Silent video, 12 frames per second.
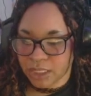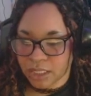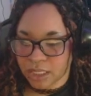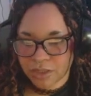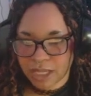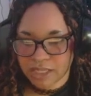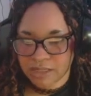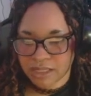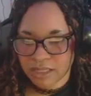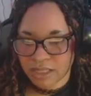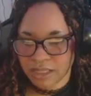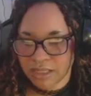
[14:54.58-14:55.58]
But I
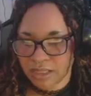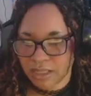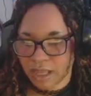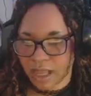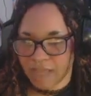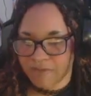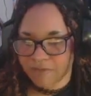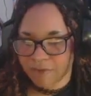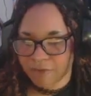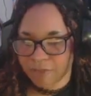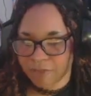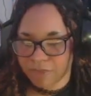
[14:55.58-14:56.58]
think I
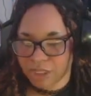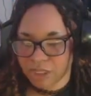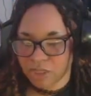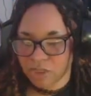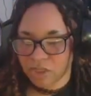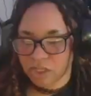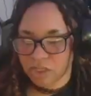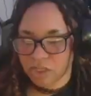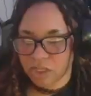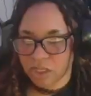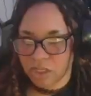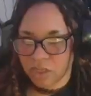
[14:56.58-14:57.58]
feel pretty good
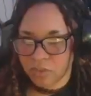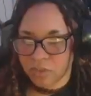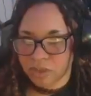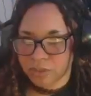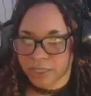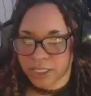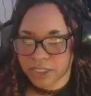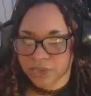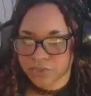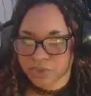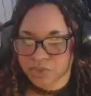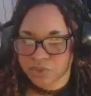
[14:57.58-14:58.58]
with the
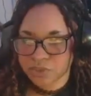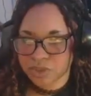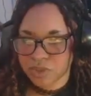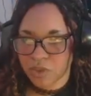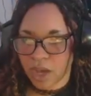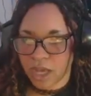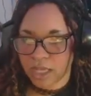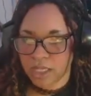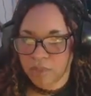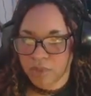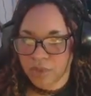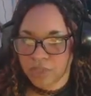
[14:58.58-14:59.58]
parents' room, so I
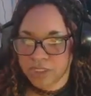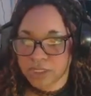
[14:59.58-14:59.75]
am going to